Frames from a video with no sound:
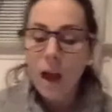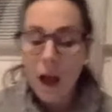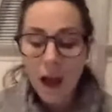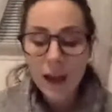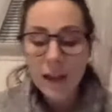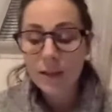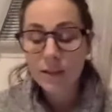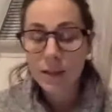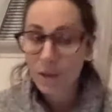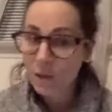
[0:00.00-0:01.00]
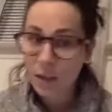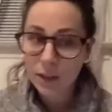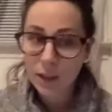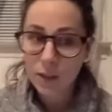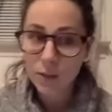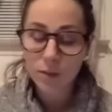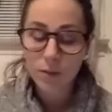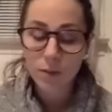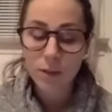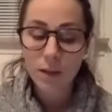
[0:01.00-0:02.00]
I definitely
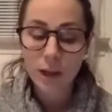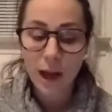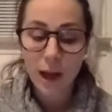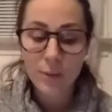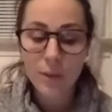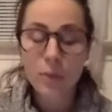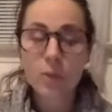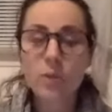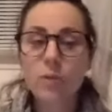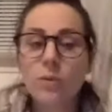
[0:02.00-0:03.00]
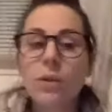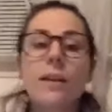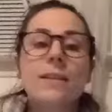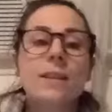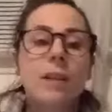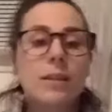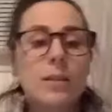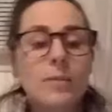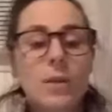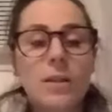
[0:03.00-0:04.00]
use the app. So as soon as a
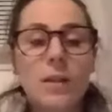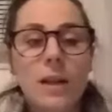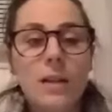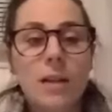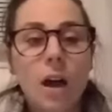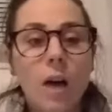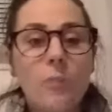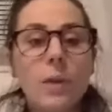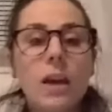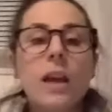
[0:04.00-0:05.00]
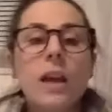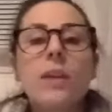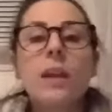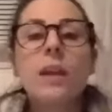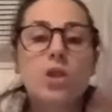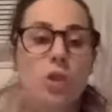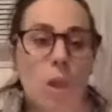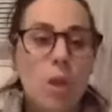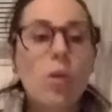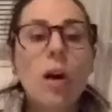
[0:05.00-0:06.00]
customer signs up, they
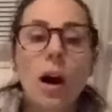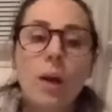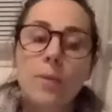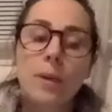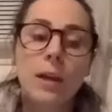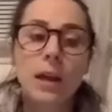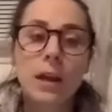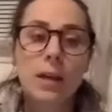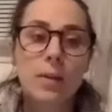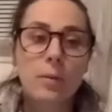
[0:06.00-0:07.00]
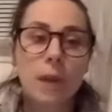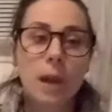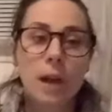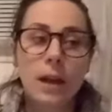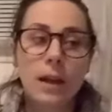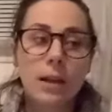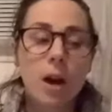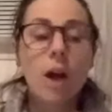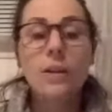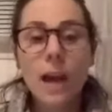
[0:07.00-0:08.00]
show up in my
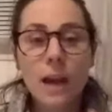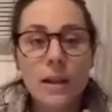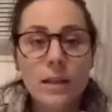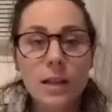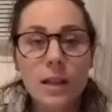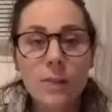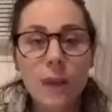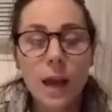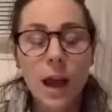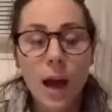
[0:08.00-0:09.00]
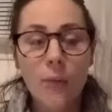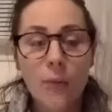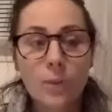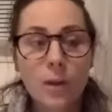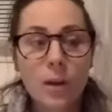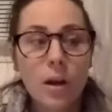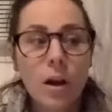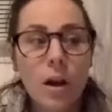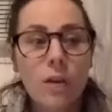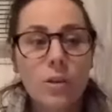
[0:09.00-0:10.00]
contacts in my app
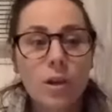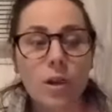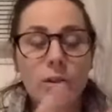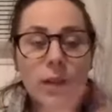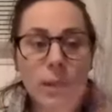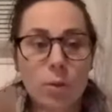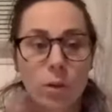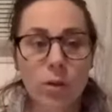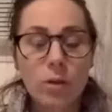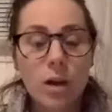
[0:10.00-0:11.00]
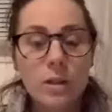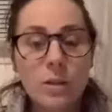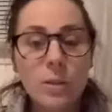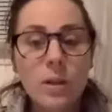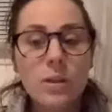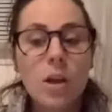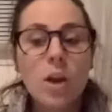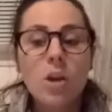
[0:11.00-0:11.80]
under like loyal customers.